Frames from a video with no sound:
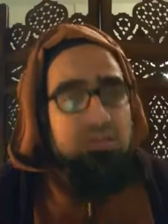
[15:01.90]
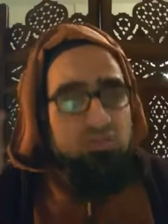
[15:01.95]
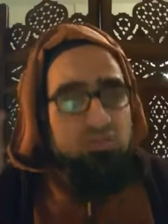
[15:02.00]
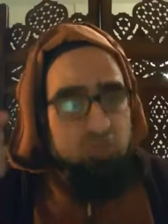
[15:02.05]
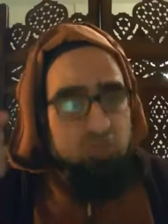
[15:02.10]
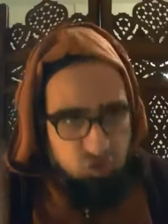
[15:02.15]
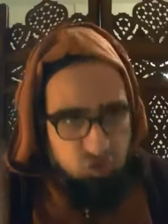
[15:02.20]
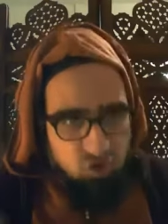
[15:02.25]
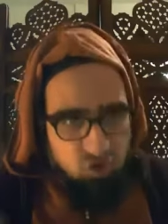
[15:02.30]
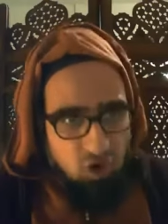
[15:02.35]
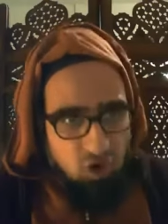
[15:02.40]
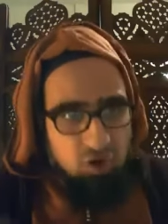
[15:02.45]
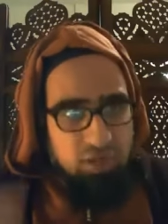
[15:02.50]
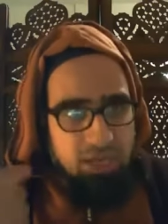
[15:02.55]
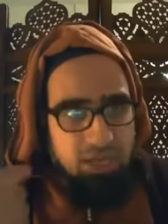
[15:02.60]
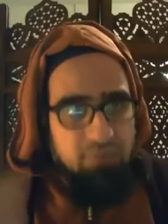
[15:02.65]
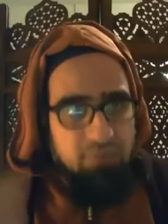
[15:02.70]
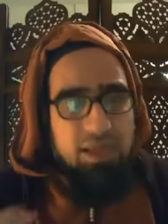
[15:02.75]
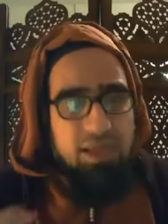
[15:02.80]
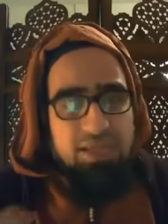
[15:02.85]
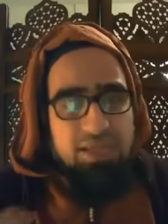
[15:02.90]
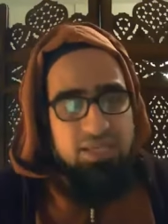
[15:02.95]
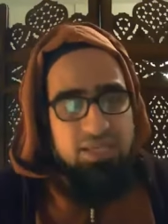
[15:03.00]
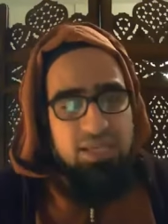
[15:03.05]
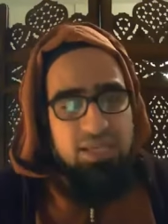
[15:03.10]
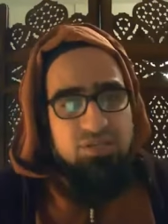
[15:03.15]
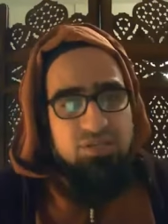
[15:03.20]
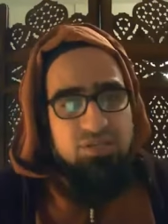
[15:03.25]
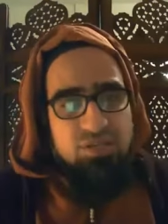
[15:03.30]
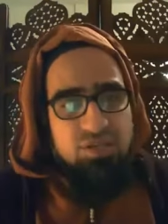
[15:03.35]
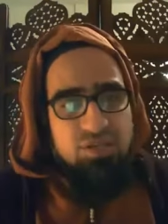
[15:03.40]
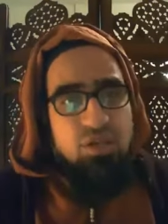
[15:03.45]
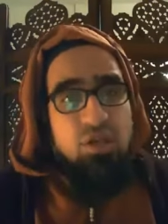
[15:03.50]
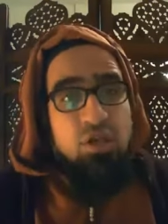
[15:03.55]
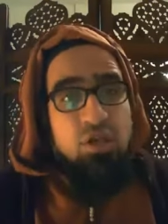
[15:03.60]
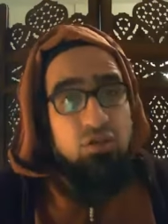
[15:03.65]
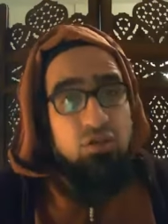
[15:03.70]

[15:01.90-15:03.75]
and strong in my intention.